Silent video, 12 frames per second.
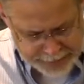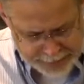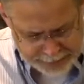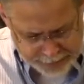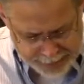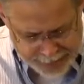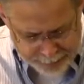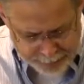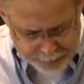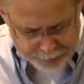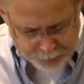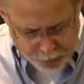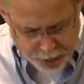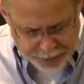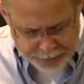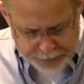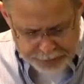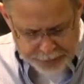Is a lamp
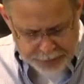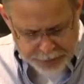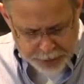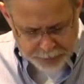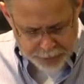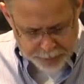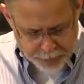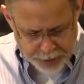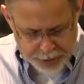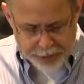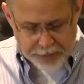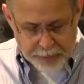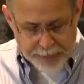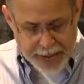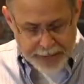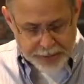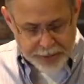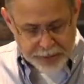brought to be put under a
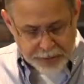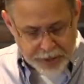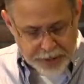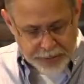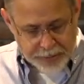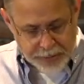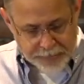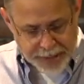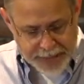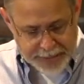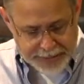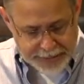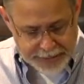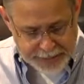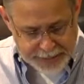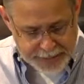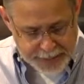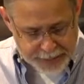basket or under a bed, isn't it
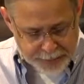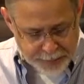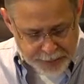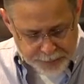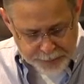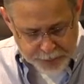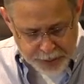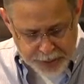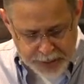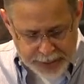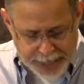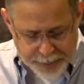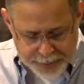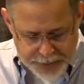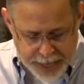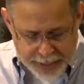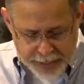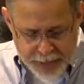set to be put on a
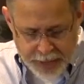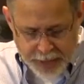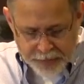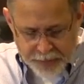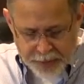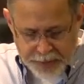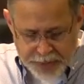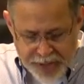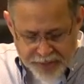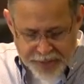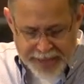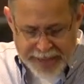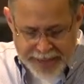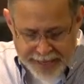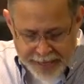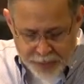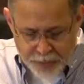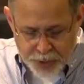lampstand? But there's nothing
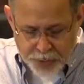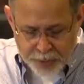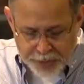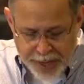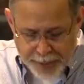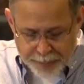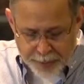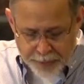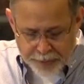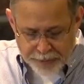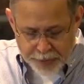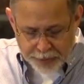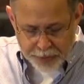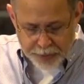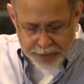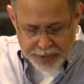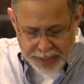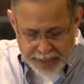hidden which will not be revealed, nor
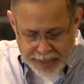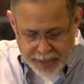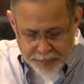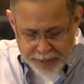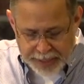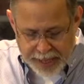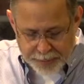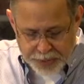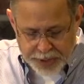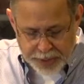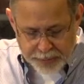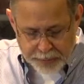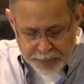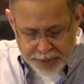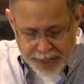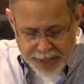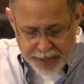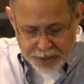has anything been kept secret, but
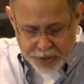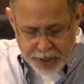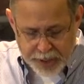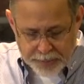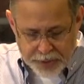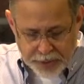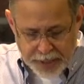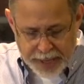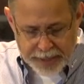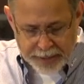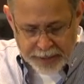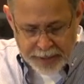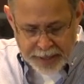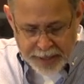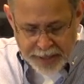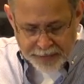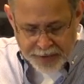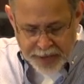that it should come to light.
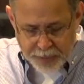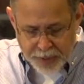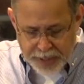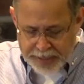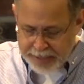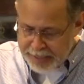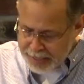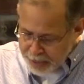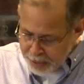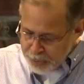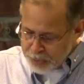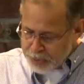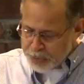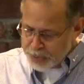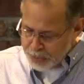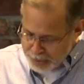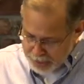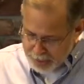If anyone has ears
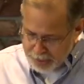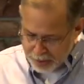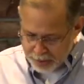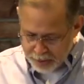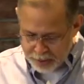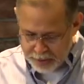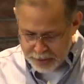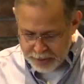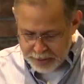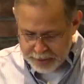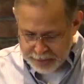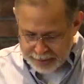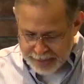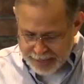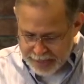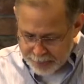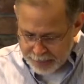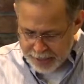to hear, let
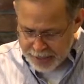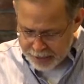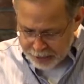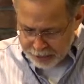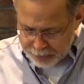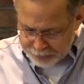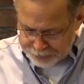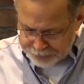him hear.